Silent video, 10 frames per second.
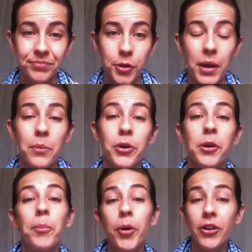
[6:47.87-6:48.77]
Okay, and we're gonna
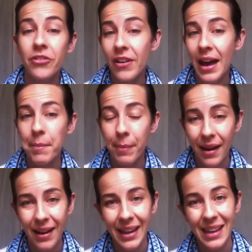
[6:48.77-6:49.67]
burn fat
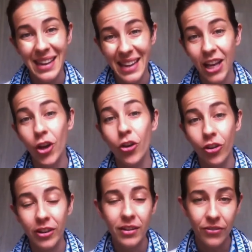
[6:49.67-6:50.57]
by eating
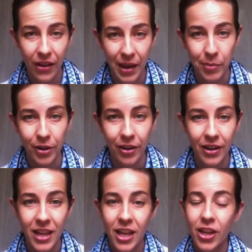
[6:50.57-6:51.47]
good fiber,
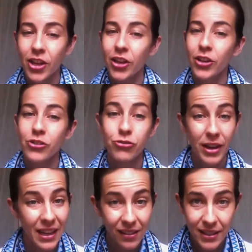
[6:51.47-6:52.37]

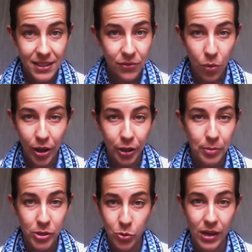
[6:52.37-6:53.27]
drinking lots of water
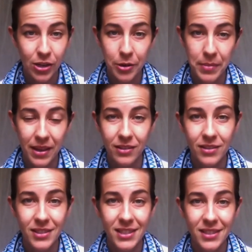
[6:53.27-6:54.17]
between your
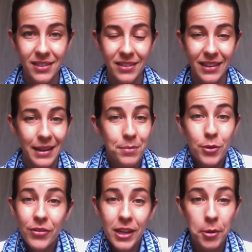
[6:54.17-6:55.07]
meals, and
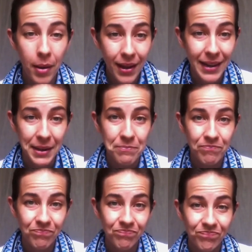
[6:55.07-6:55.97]
moving your body.
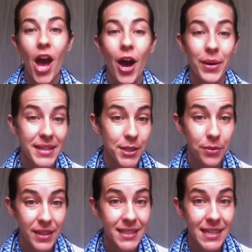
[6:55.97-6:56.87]
Okay, so
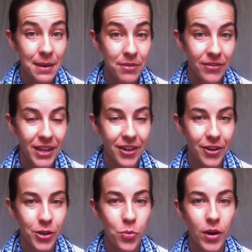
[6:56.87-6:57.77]
this time of year,
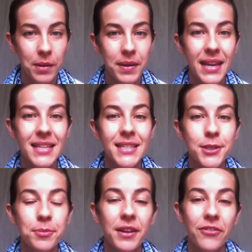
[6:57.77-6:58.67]
you want to be
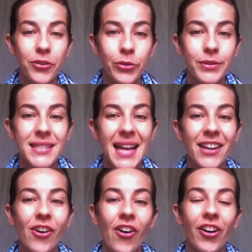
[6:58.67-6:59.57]
consuming foods
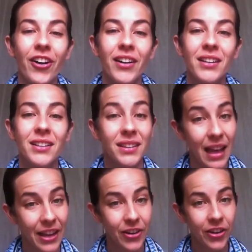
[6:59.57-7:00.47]
that are
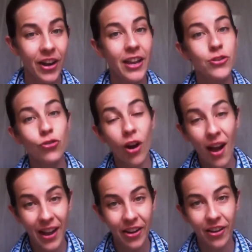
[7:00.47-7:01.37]
lighter and
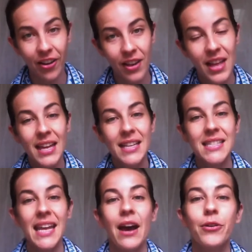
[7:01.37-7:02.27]
drier
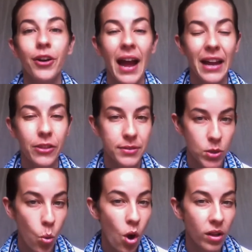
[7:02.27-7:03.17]
to counteract those
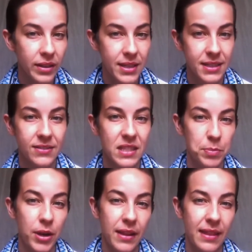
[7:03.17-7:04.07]
qualities of
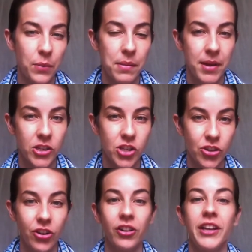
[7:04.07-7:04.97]
spring that we mentioned
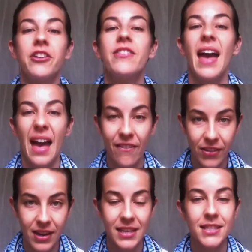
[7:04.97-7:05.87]
earlier the
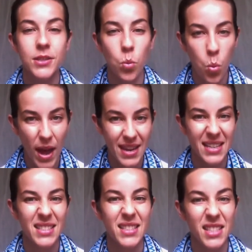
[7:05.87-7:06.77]
heaviness, the
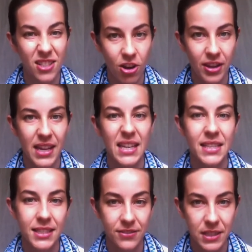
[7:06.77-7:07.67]
wetness, the
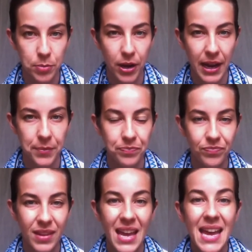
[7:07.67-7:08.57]
sogginess of spring.
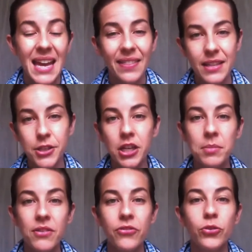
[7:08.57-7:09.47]
And these are going to
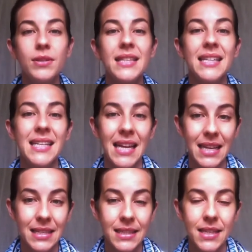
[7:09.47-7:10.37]
be foods that
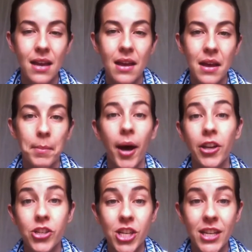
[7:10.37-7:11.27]
taste
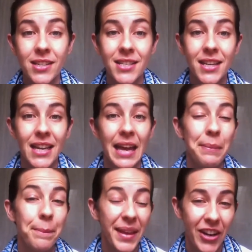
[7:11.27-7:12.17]
pungent
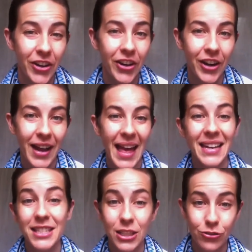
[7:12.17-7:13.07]
and bitter and
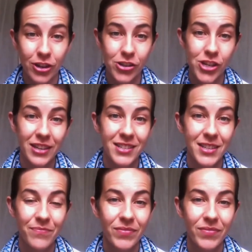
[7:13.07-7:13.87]
astringent.